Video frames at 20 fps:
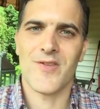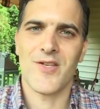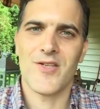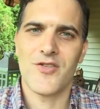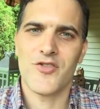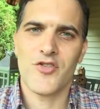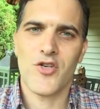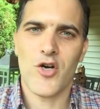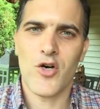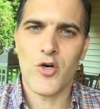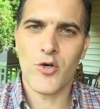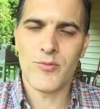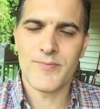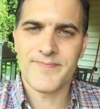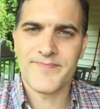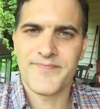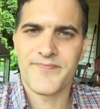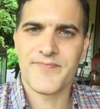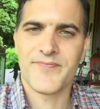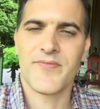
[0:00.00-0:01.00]
So
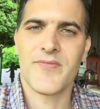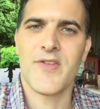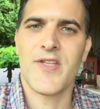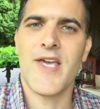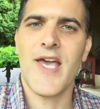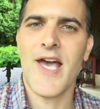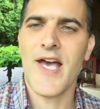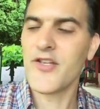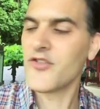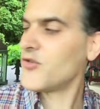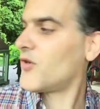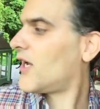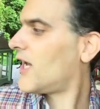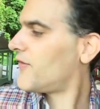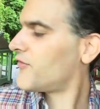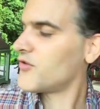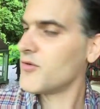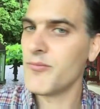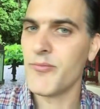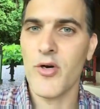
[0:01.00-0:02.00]
I
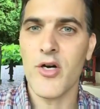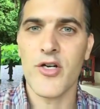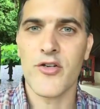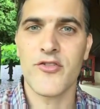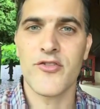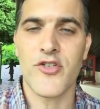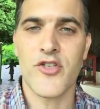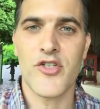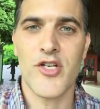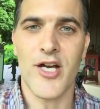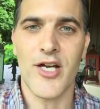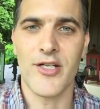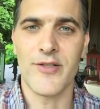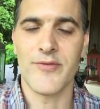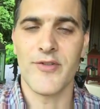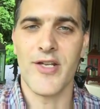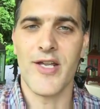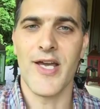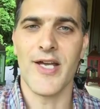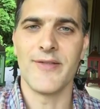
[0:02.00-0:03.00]
have some books to share
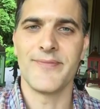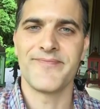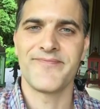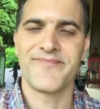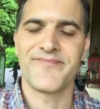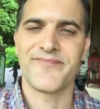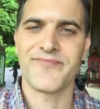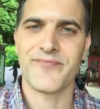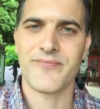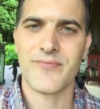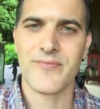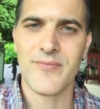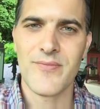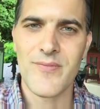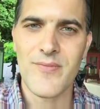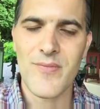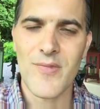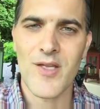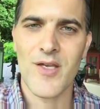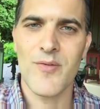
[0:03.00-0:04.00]
today.
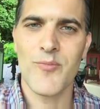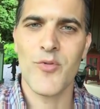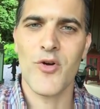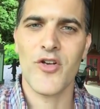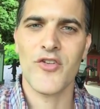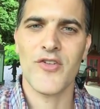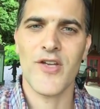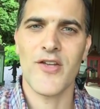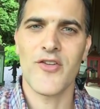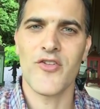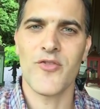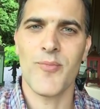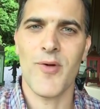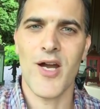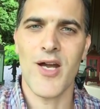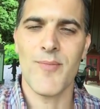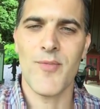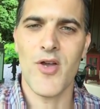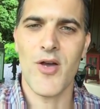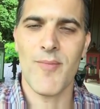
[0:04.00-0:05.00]
Books that
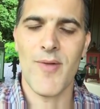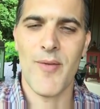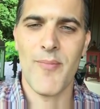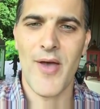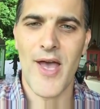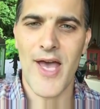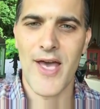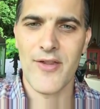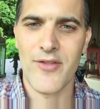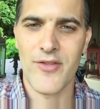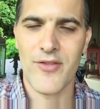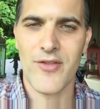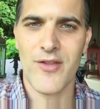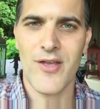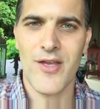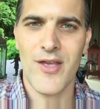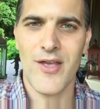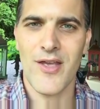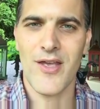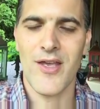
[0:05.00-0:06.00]
inspired me on my path.
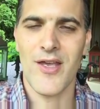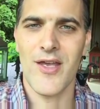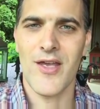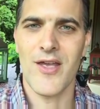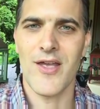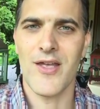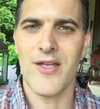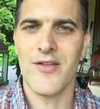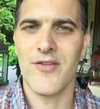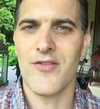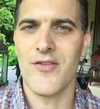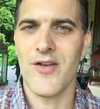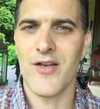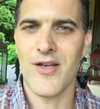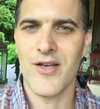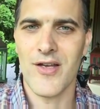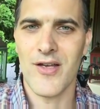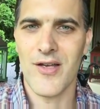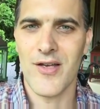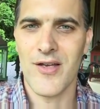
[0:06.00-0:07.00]
And
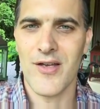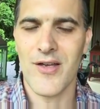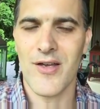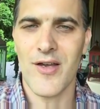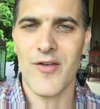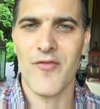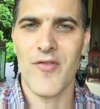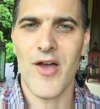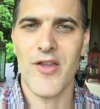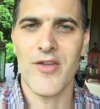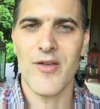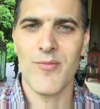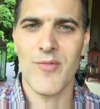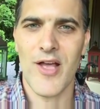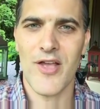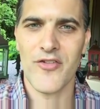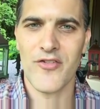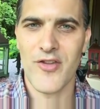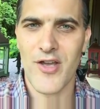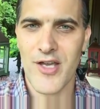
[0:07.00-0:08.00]
I found them
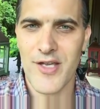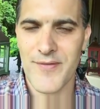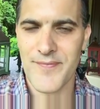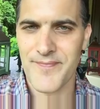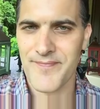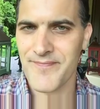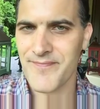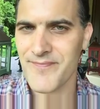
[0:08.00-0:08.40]
last night